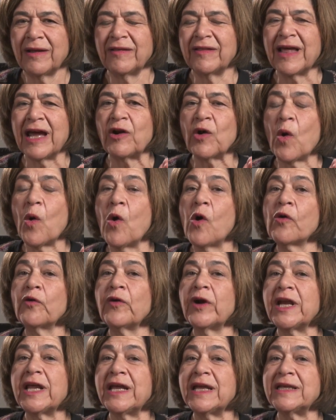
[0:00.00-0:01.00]
that
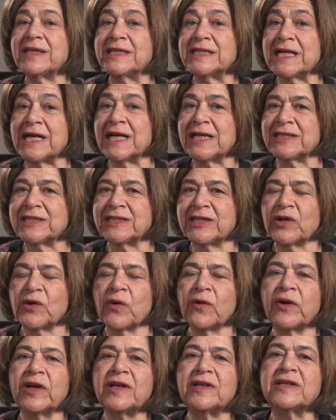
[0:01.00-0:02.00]
already does, that
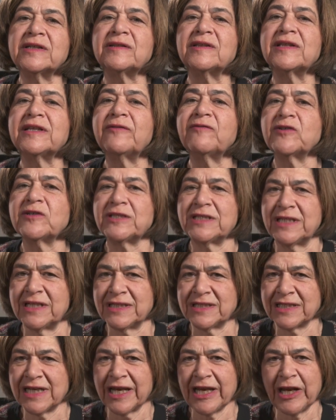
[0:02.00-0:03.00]
already delivers
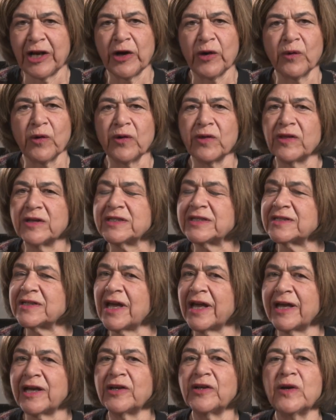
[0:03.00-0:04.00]
this care or this
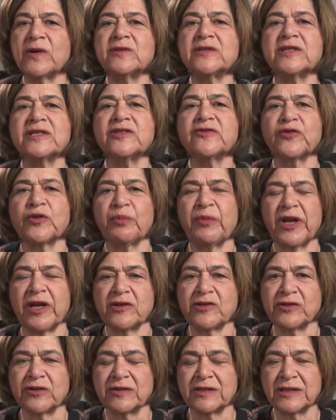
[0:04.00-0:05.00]
diagnosis for
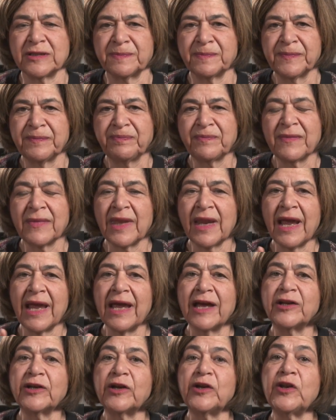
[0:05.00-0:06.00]
patients.
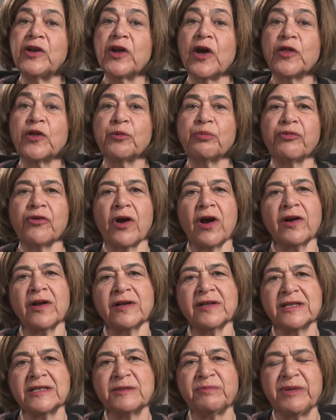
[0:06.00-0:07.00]
And another
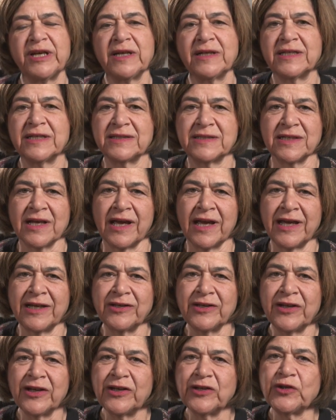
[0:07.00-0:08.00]
product is being
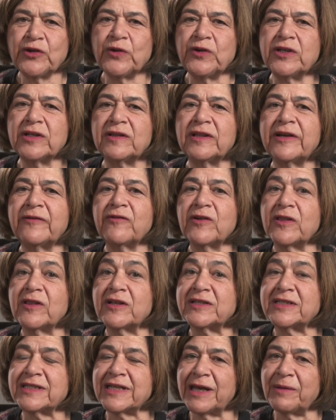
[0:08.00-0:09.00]
designed to deliver
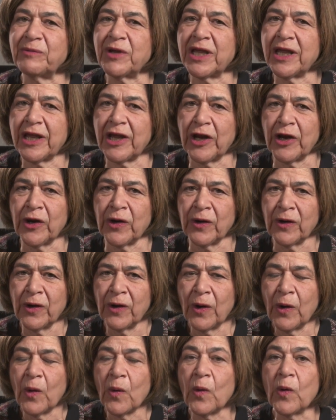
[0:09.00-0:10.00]
the same care
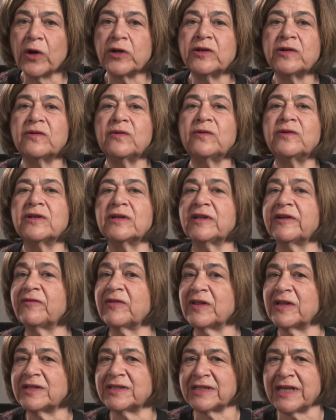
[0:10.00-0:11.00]
or to
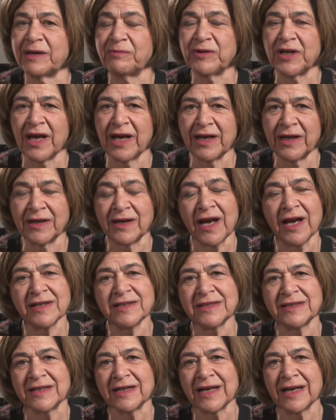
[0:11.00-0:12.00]
deliver the same
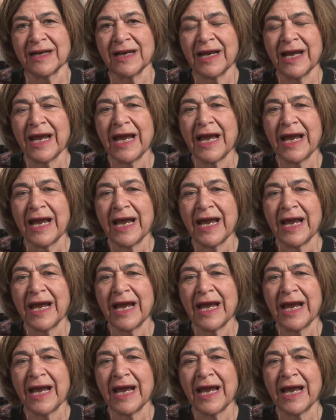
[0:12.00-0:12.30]
diagnostic.